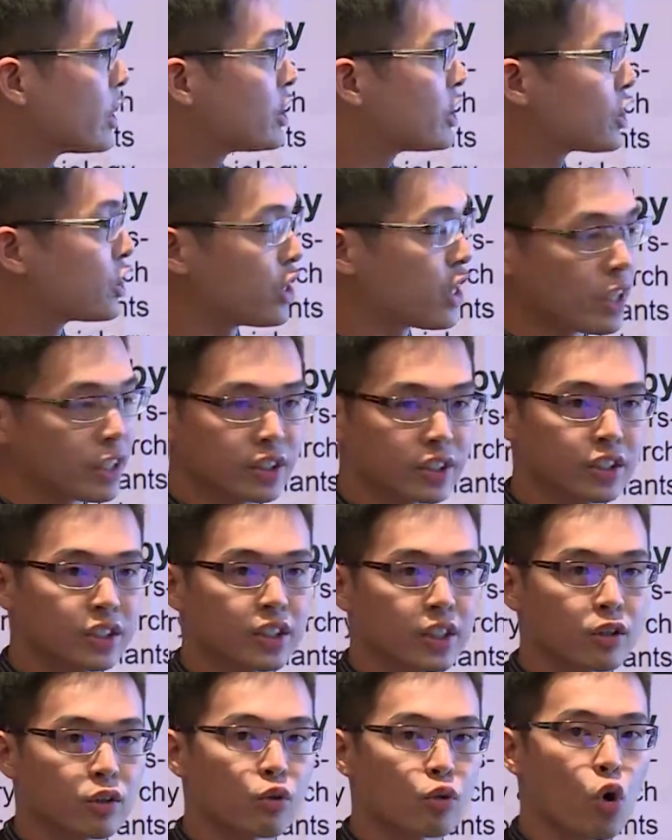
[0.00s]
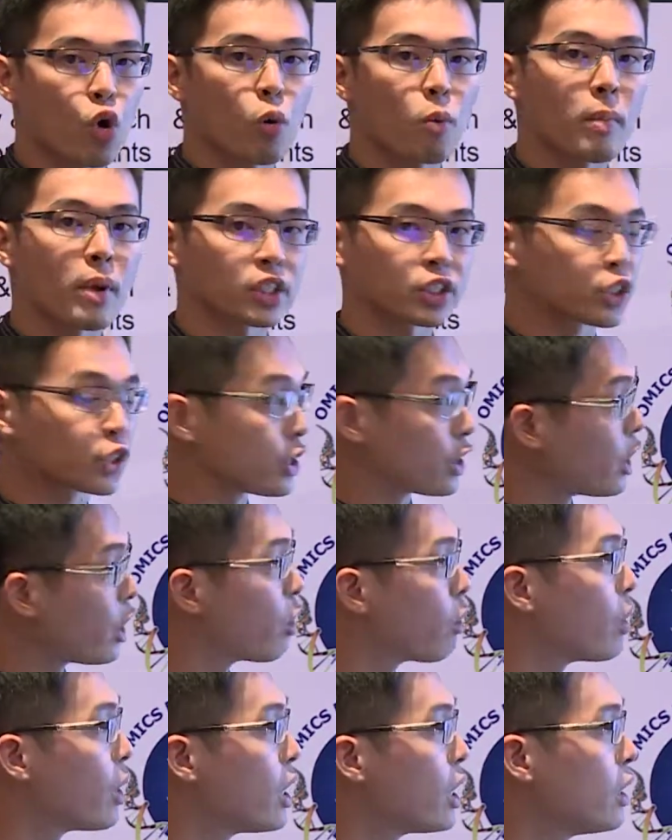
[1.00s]
senescence. They grow much
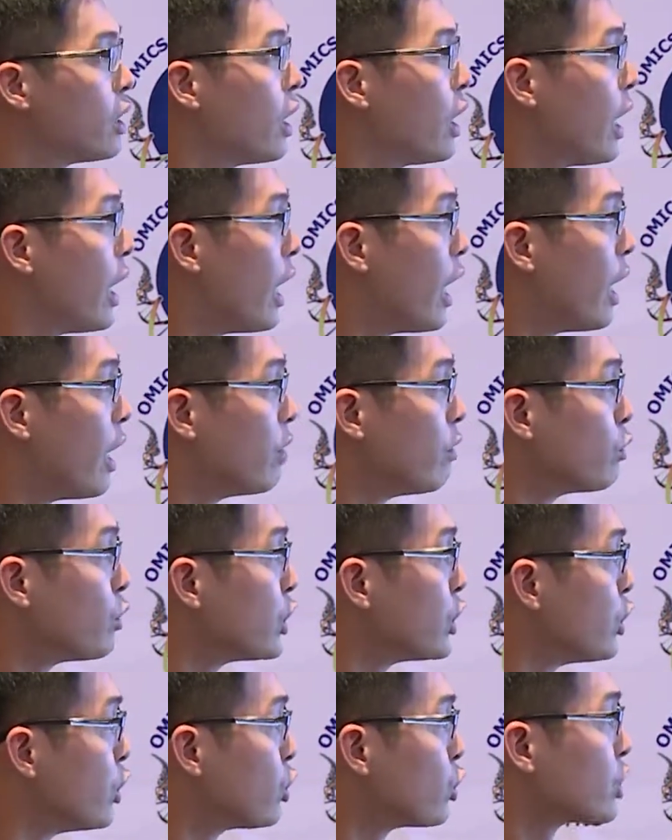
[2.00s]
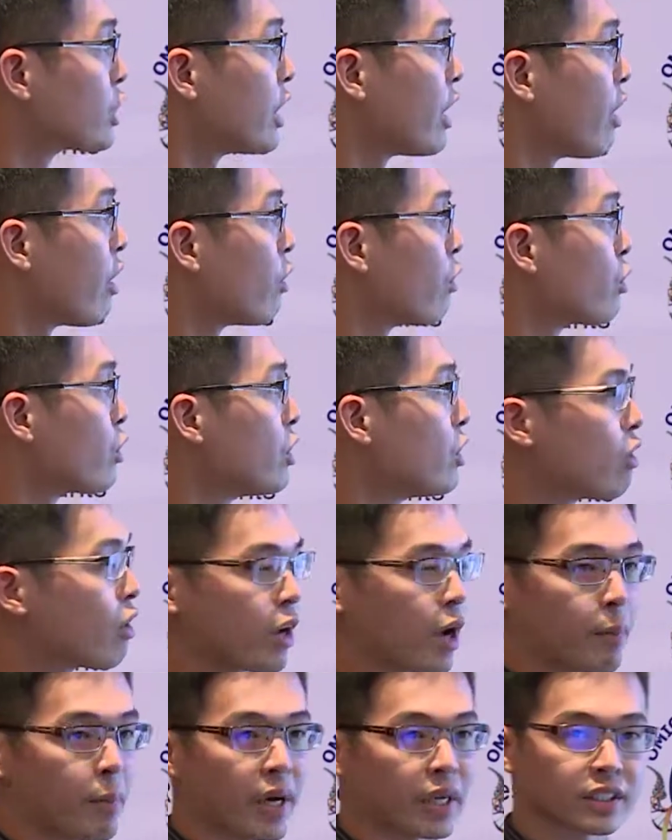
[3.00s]
slower and reduce cell renewal
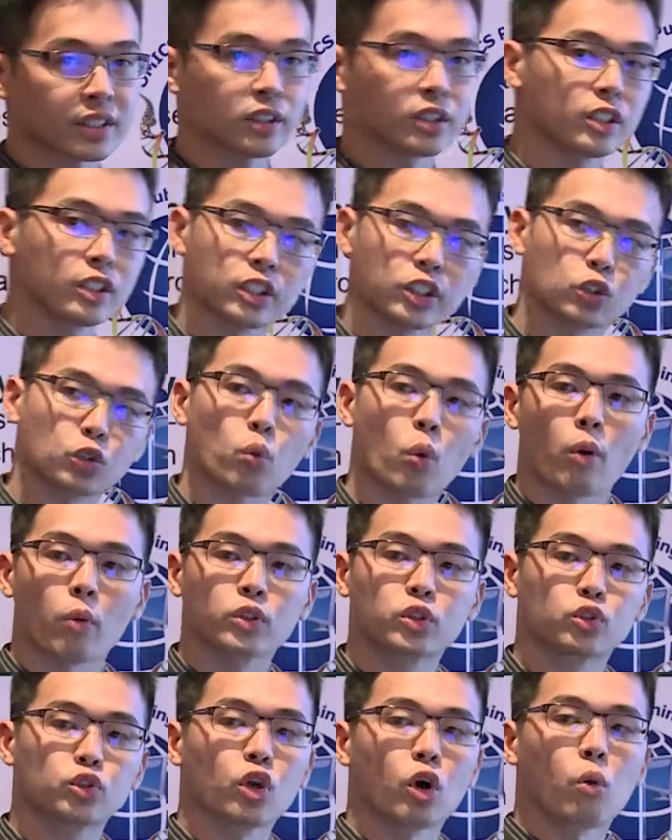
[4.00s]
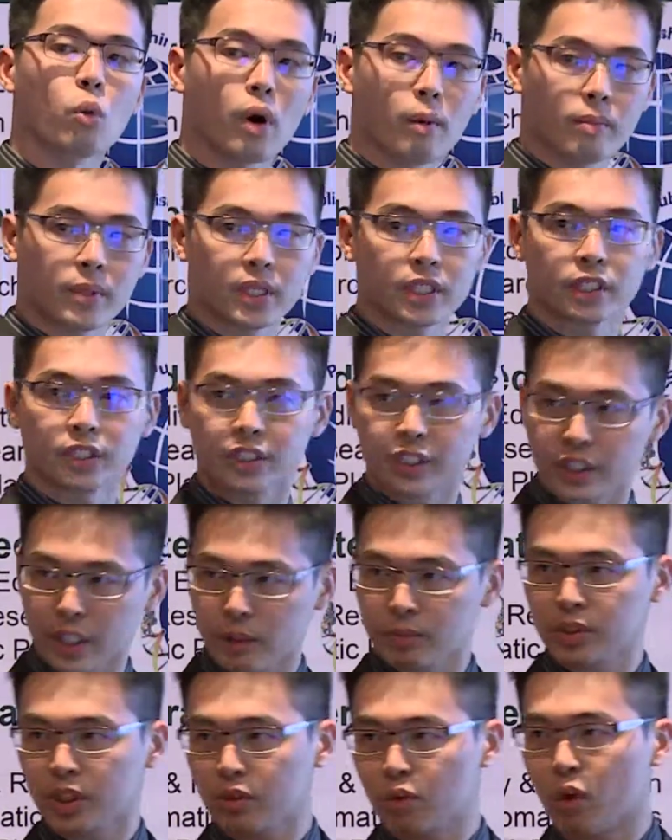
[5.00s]
capacity. This is what we do not want, because the
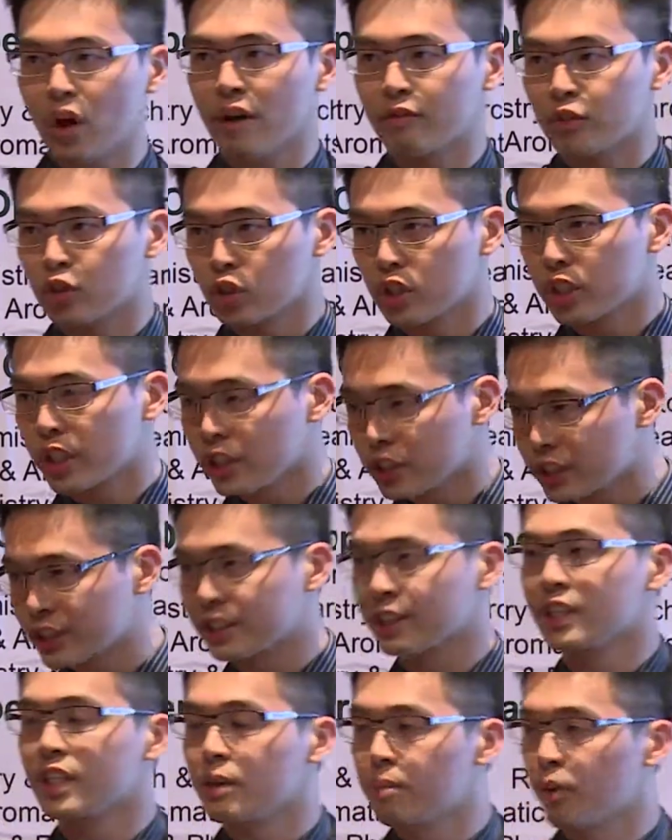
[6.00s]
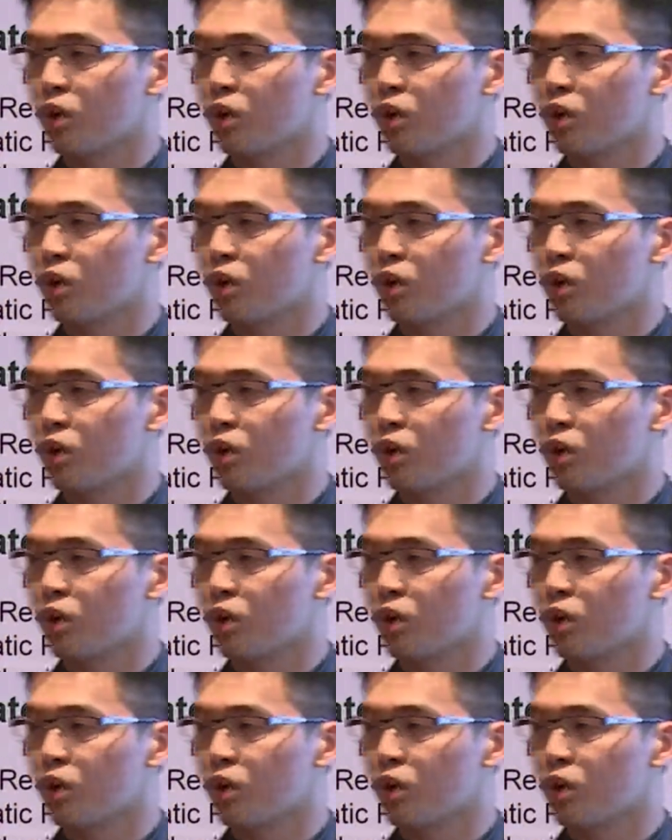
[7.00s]
stem cell will have to constantly